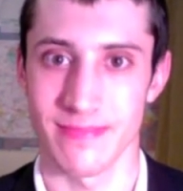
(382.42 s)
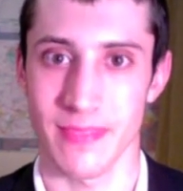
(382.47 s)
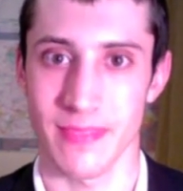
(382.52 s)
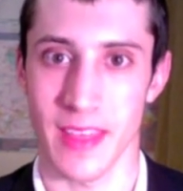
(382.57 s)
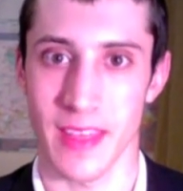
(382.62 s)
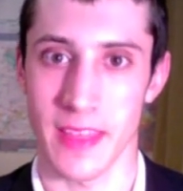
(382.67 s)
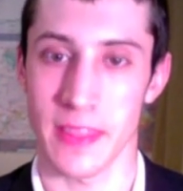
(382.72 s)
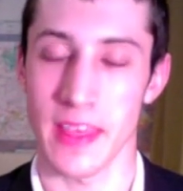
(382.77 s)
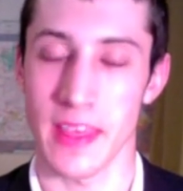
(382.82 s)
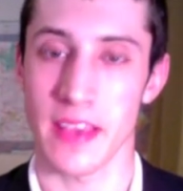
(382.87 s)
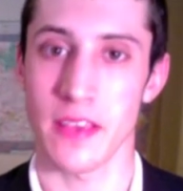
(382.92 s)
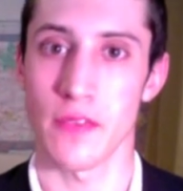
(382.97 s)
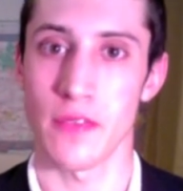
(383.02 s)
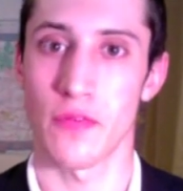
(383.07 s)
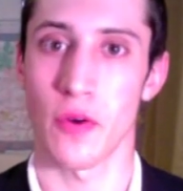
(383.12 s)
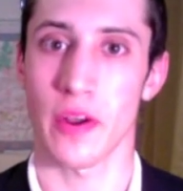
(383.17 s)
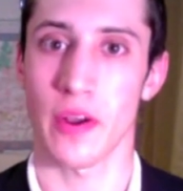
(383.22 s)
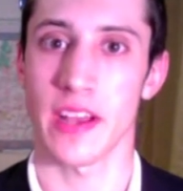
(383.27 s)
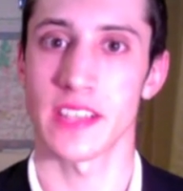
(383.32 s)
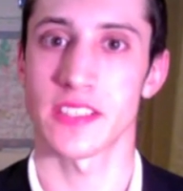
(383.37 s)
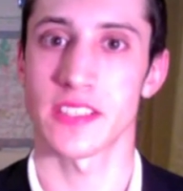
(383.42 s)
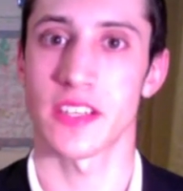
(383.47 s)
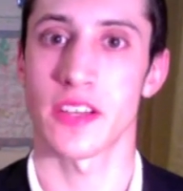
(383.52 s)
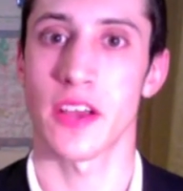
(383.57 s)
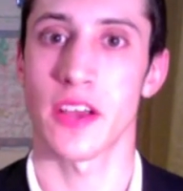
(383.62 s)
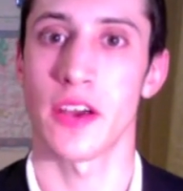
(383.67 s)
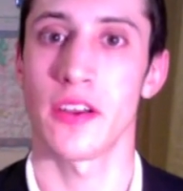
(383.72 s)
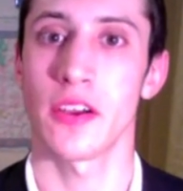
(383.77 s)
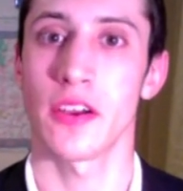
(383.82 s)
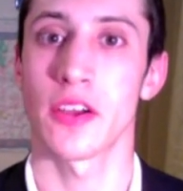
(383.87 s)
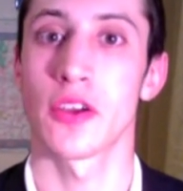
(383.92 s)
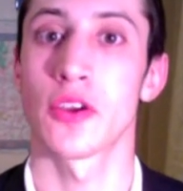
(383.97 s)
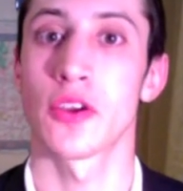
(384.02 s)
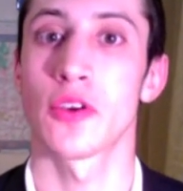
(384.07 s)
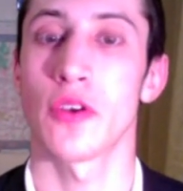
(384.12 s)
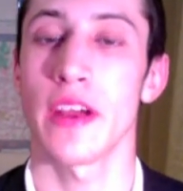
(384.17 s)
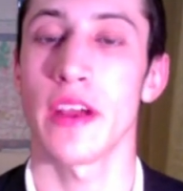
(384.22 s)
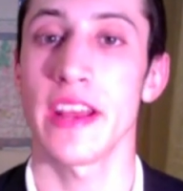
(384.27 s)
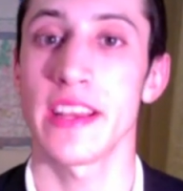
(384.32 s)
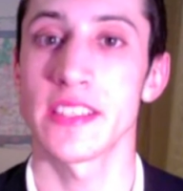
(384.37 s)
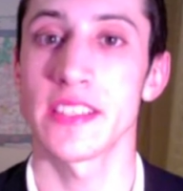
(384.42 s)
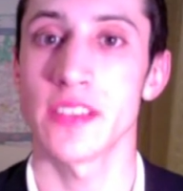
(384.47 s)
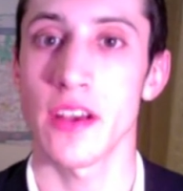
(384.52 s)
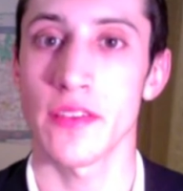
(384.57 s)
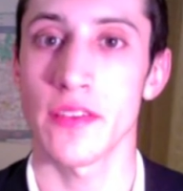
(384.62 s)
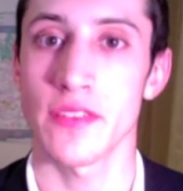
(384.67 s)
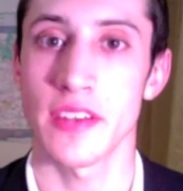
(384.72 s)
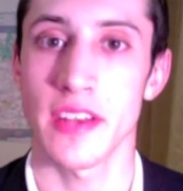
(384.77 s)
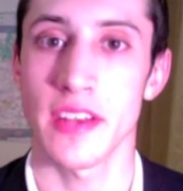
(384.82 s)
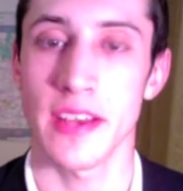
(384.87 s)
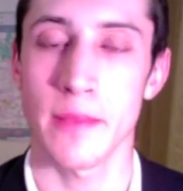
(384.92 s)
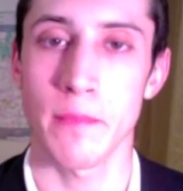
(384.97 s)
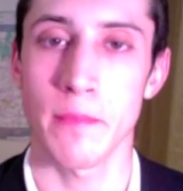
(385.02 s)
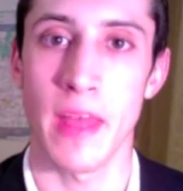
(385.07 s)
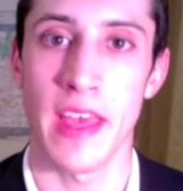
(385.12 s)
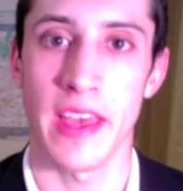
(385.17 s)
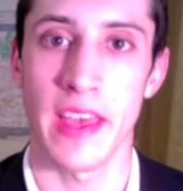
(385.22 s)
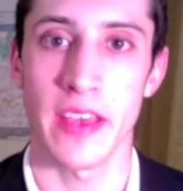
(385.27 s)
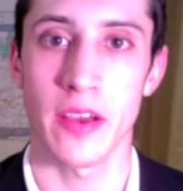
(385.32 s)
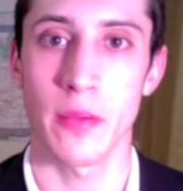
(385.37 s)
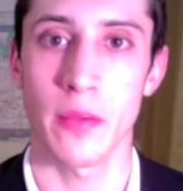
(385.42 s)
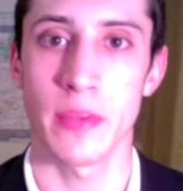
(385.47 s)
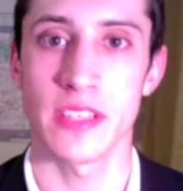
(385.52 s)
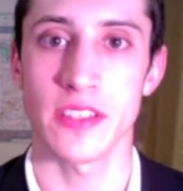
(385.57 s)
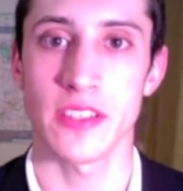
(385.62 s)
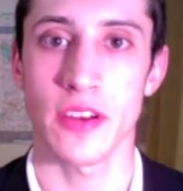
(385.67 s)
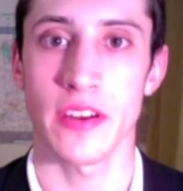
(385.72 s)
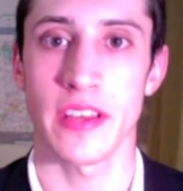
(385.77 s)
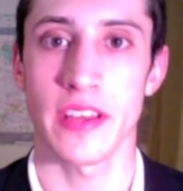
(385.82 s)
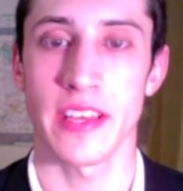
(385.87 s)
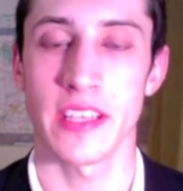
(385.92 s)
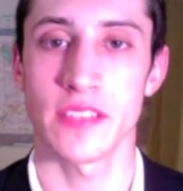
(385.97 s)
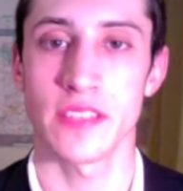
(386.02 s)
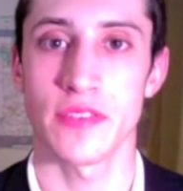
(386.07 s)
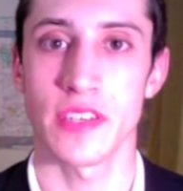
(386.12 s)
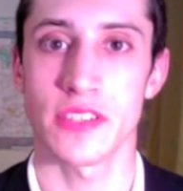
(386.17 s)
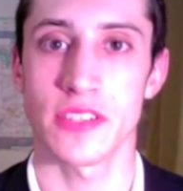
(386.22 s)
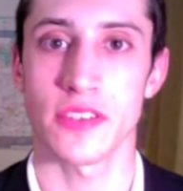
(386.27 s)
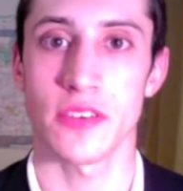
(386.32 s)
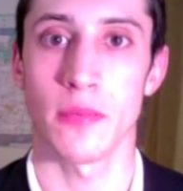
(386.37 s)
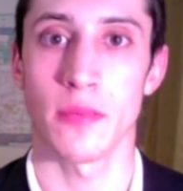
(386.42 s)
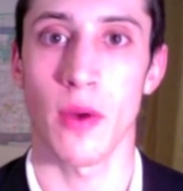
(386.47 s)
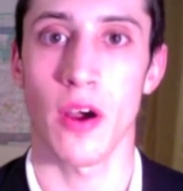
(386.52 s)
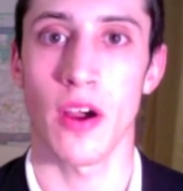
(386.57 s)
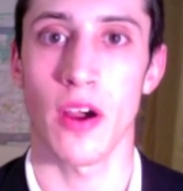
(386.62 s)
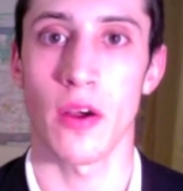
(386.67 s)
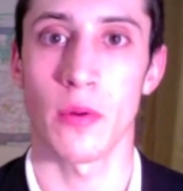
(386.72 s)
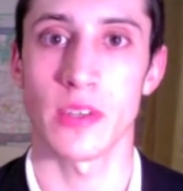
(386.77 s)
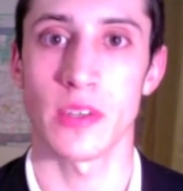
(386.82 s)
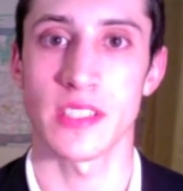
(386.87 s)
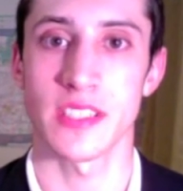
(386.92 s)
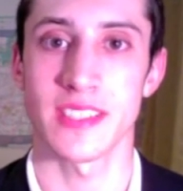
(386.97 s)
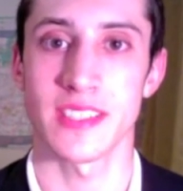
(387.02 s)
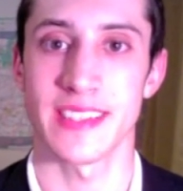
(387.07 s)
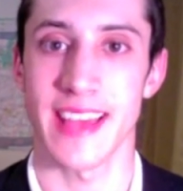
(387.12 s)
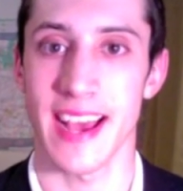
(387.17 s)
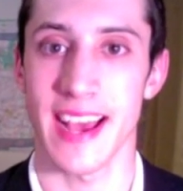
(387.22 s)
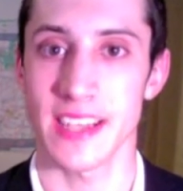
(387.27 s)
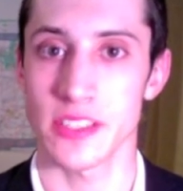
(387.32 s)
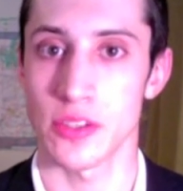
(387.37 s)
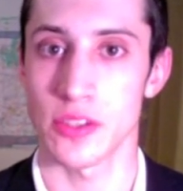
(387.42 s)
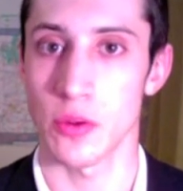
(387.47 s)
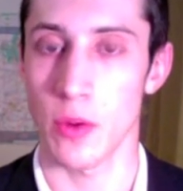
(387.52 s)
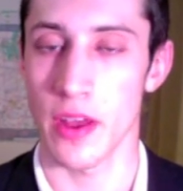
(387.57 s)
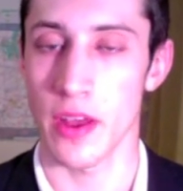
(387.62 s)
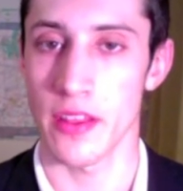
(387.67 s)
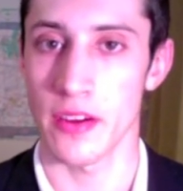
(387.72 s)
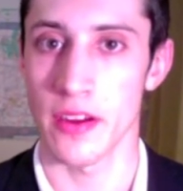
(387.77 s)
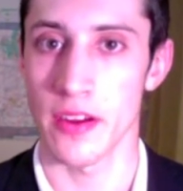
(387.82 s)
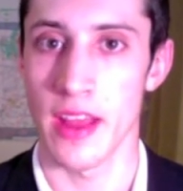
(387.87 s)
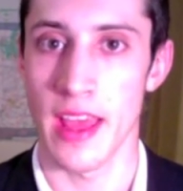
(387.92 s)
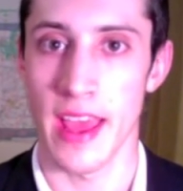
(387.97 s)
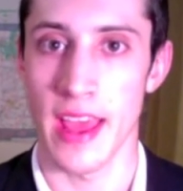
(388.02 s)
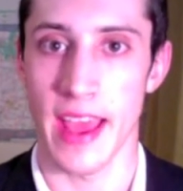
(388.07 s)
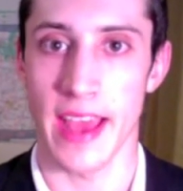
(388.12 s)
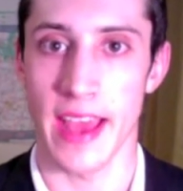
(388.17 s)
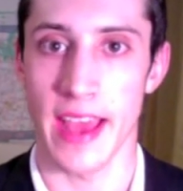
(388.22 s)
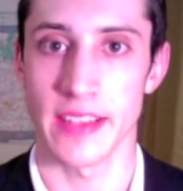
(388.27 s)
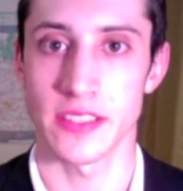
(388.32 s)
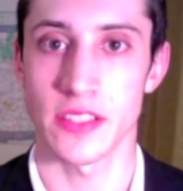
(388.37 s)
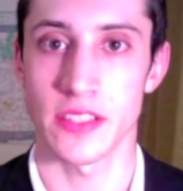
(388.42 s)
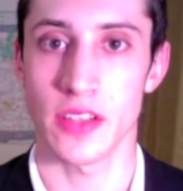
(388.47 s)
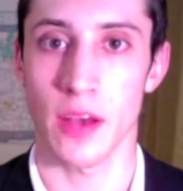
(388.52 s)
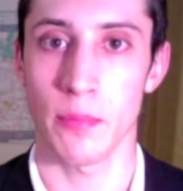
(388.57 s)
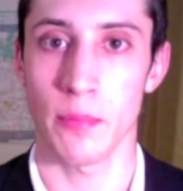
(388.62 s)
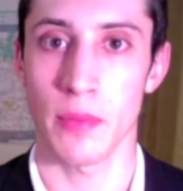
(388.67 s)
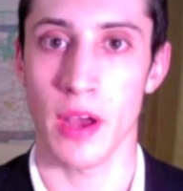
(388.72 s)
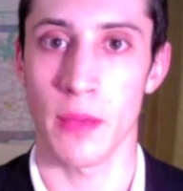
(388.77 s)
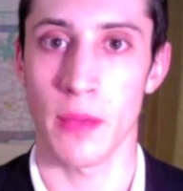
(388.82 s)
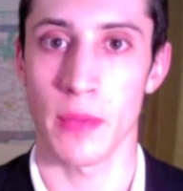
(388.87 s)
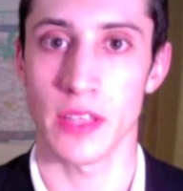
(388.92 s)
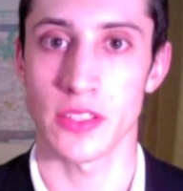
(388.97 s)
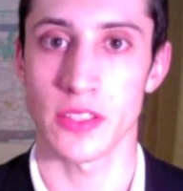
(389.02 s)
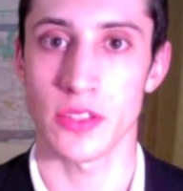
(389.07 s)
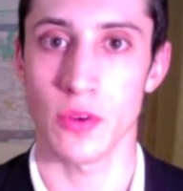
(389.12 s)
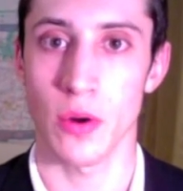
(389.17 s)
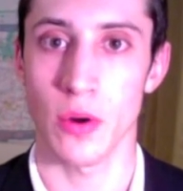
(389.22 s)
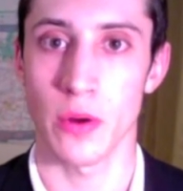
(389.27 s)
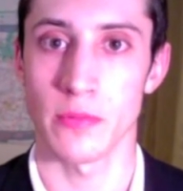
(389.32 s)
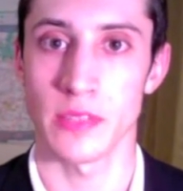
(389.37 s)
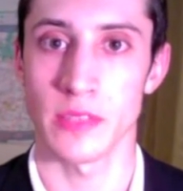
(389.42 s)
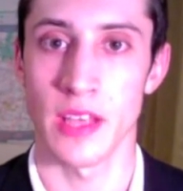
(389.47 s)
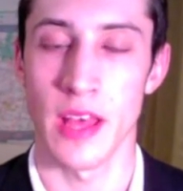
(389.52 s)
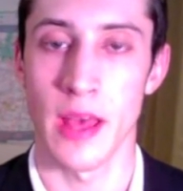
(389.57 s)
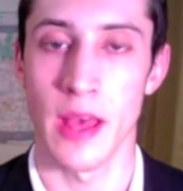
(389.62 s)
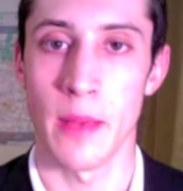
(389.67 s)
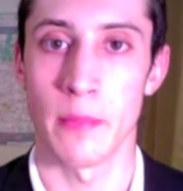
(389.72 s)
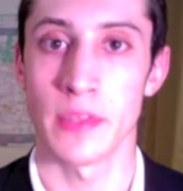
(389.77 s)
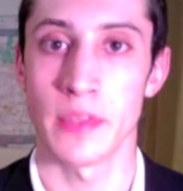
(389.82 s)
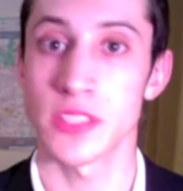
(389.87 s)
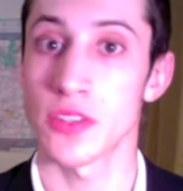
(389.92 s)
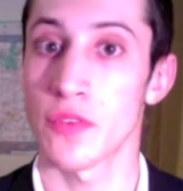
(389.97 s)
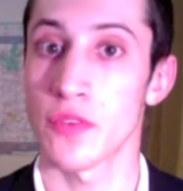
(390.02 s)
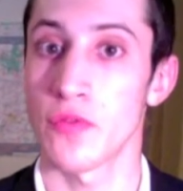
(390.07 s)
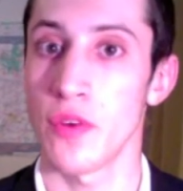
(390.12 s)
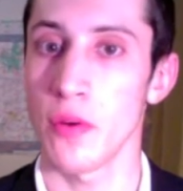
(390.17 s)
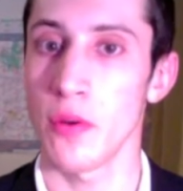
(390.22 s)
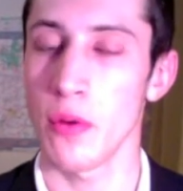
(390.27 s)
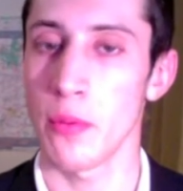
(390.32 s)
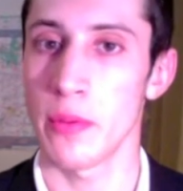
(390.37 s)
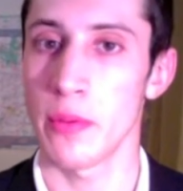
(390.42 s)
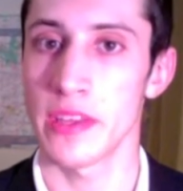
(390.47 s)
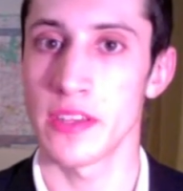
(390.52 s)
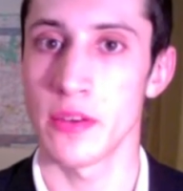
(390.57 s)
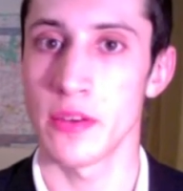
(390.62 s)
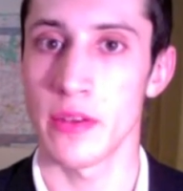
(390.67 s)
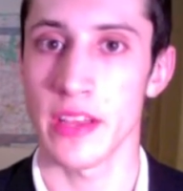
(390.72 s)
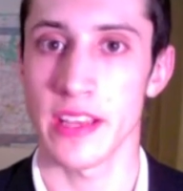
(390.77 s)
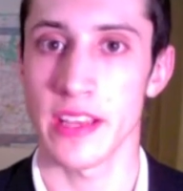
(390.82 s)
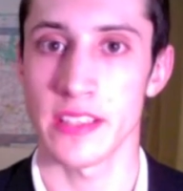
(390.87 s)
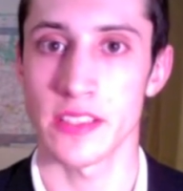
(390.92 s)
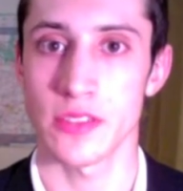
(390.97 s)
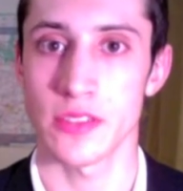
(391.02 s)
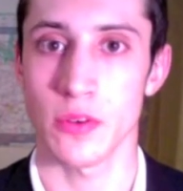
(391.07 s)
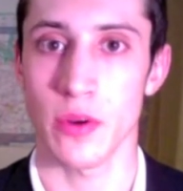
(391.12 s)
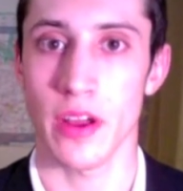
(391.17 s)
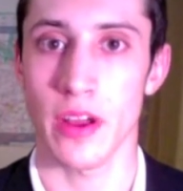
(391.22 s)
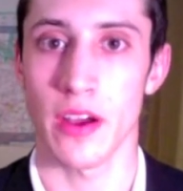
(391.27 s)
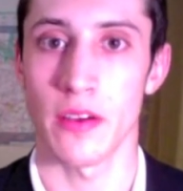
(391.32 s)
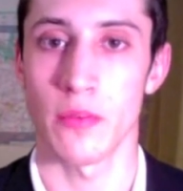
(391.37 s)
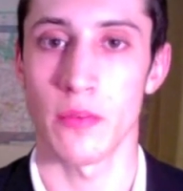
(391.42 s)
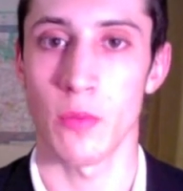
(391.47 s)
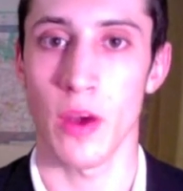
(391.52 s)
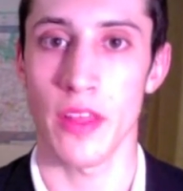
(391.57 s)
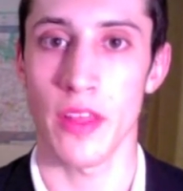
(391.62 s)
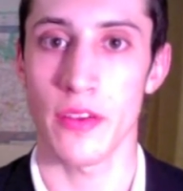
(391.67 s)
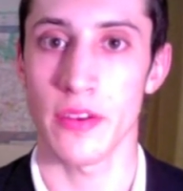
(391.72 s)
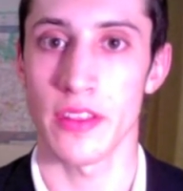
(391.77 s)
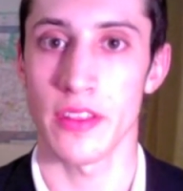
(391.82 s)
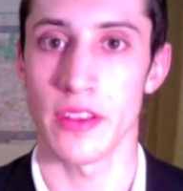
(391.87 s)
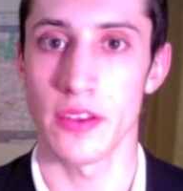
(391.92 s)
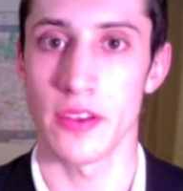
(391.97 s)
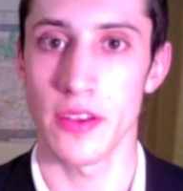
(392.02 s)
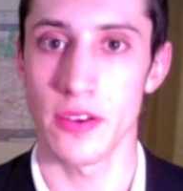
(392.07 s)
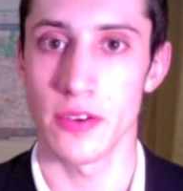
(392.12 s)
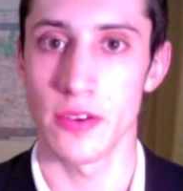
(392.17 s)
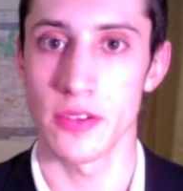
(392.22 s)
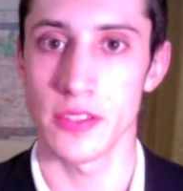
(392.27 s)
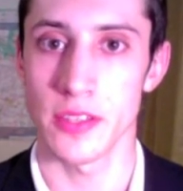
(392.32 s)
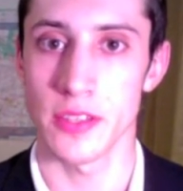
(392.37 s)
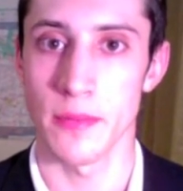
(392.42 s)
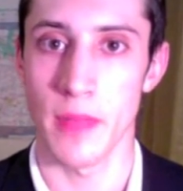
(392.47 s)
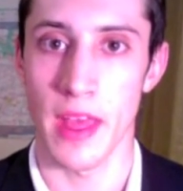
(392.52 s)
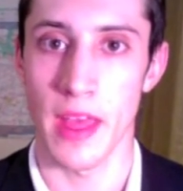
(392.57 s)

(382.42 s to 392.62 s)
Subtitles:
And thank you, Forecast of Dakota. Greg is off tonight. He will be starting his feature tomorrow, which is national weather and upcoming storms. Mr. Foot will be doing a story on weather in the news.